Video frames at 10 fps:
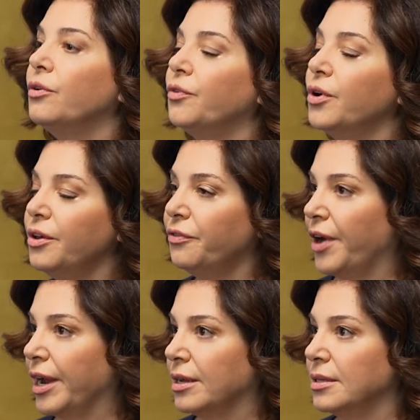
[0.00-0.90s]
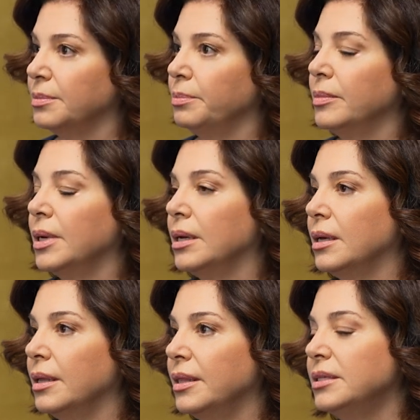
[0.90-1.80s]
For the freckles,
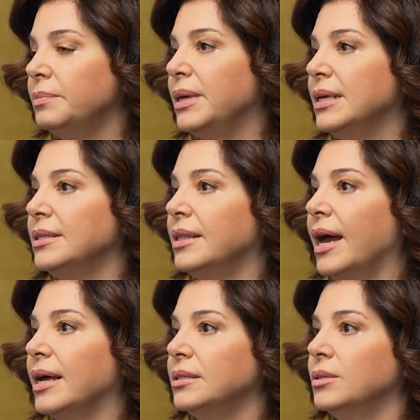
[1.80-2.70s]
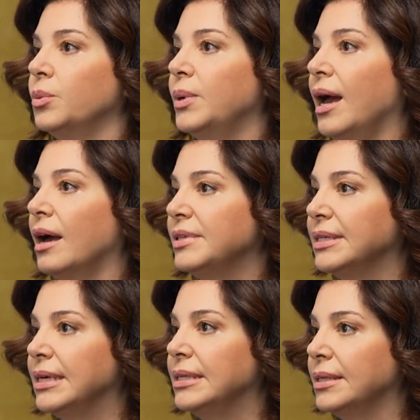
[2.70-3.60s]
this means that we have
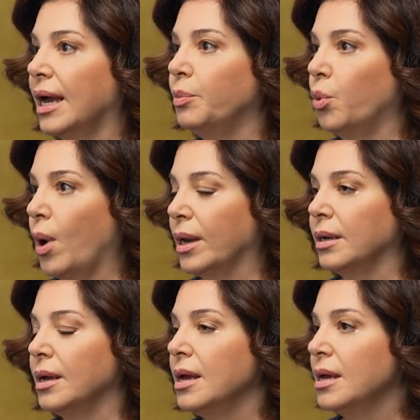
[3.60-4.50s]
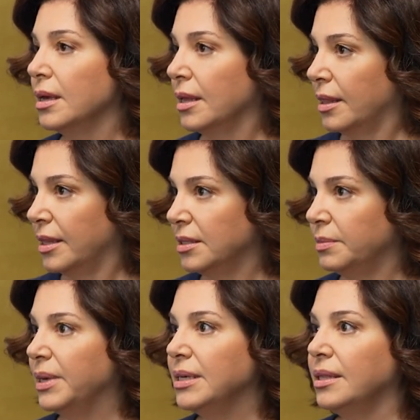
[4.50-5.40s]
skin type 1.
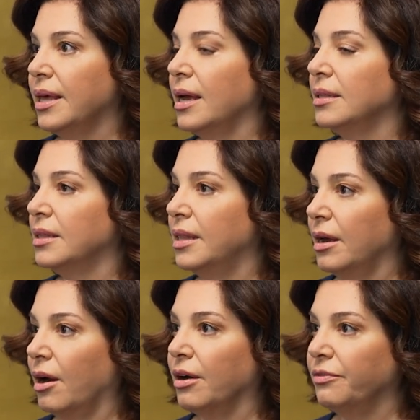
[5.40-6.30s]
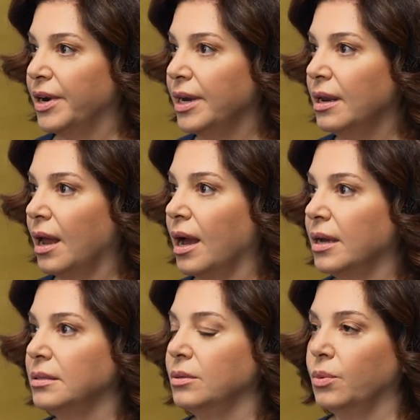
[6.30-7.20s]
This means that they are very
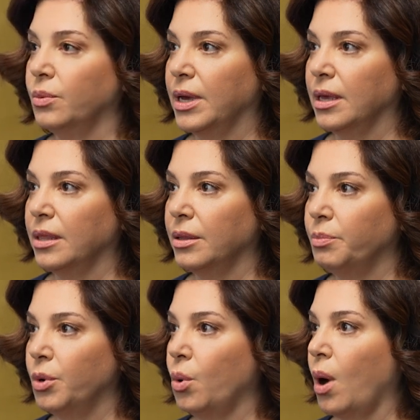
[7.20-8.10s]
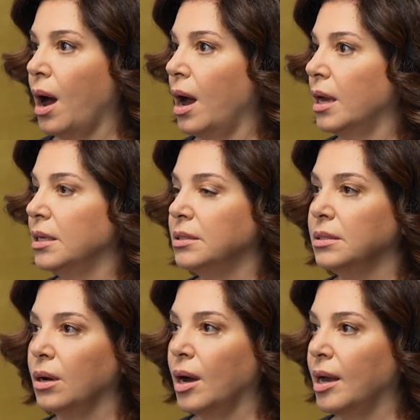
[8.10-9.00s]
light with blue
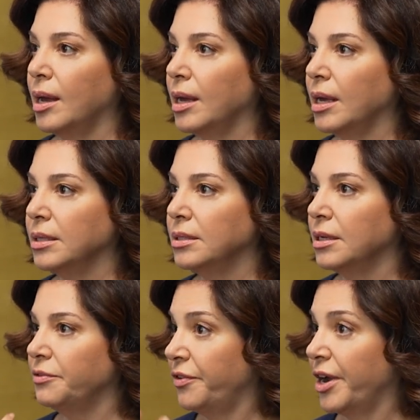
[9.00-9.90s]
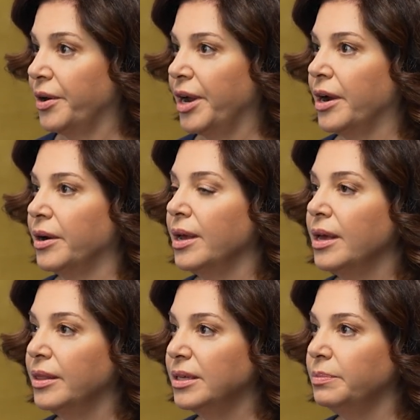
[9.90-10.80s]
eyes and fair hair.
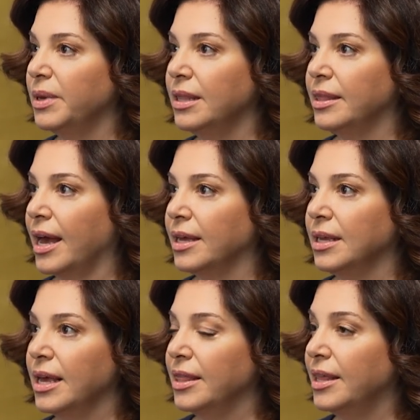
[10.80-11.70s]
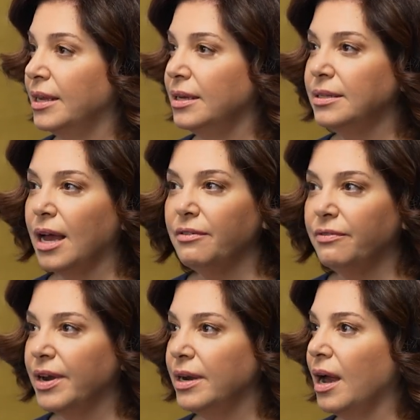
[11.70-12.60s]
This means that they need a
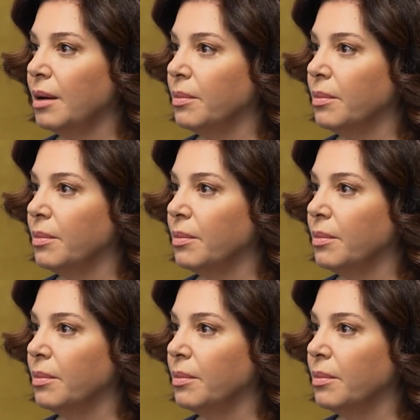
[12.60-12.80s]
very